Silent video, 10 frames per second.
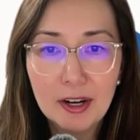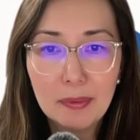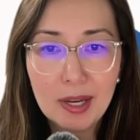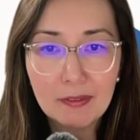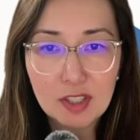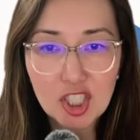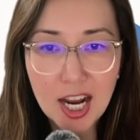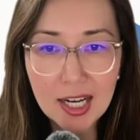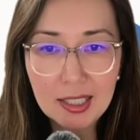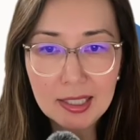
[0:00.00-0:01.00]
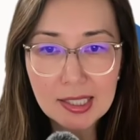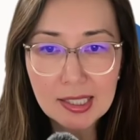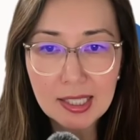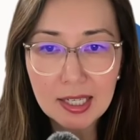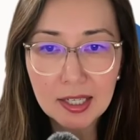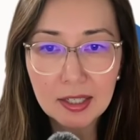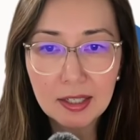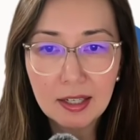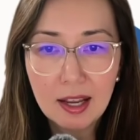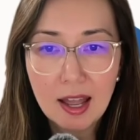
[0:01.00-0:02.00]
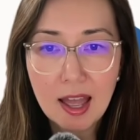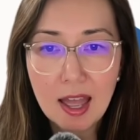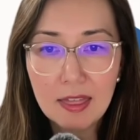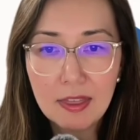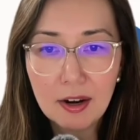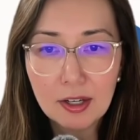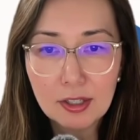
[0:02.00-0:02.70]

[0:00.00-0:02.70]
We have checklists here, and there are